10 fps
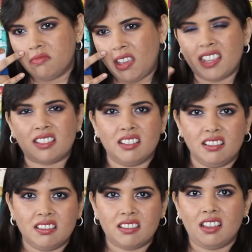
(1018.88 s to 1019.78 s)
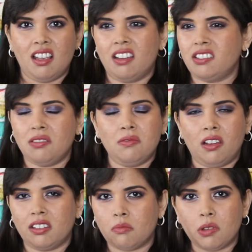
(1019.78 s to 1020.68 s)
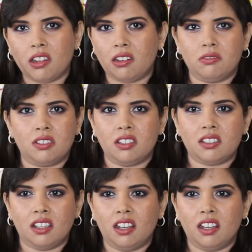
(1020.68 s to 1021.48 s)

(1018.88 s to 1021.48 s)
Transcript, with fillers: essence. I don't like the melano-CC.